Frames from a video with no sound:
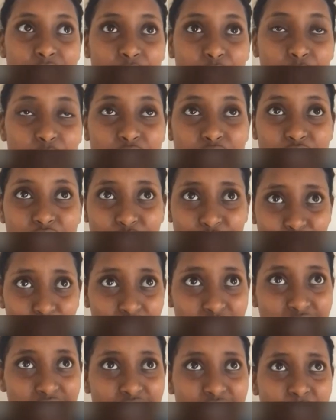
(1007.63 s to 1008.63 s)
It was
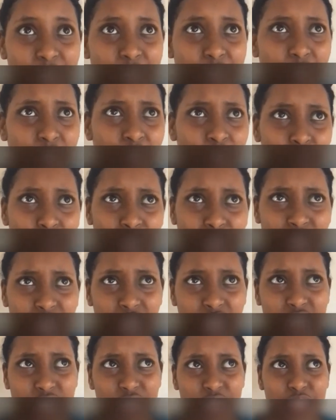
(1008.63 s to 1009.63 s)
great. All my
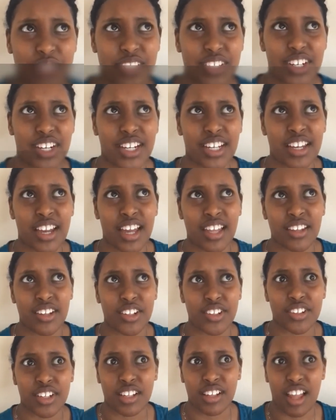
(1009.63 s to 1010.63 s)
classes were great. I
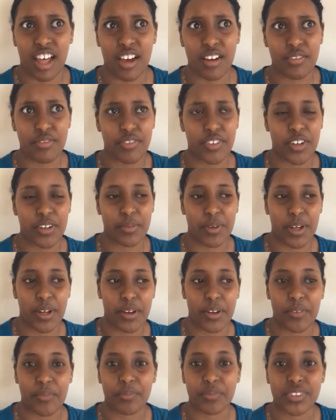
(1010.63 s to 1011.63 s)
learned a lot
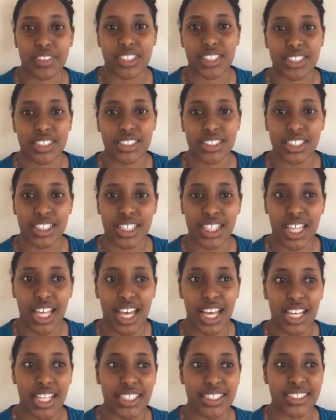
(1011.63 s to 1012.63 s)
from Tigrinya
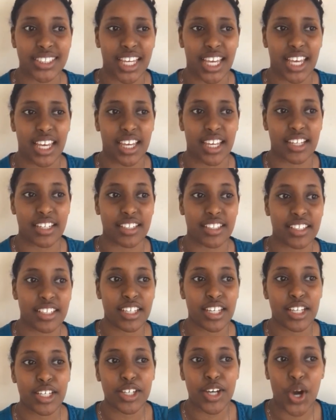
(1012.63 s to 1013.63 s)
class and
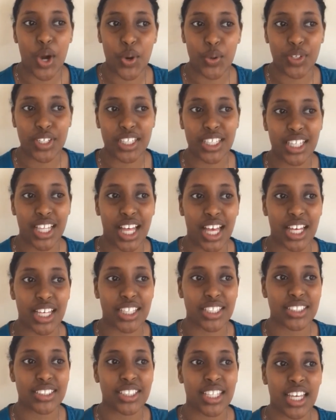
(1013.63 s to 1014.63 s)
coding
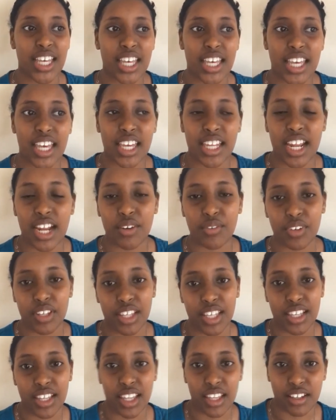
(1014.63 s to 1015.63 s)
class, and I
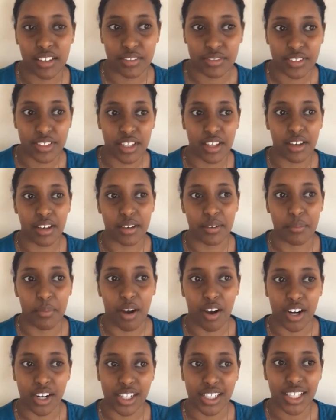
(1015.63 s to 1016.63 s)
really loved
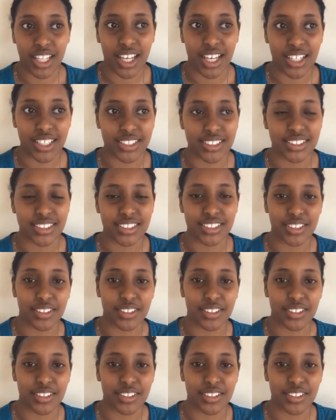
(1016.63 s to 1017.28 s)
art class.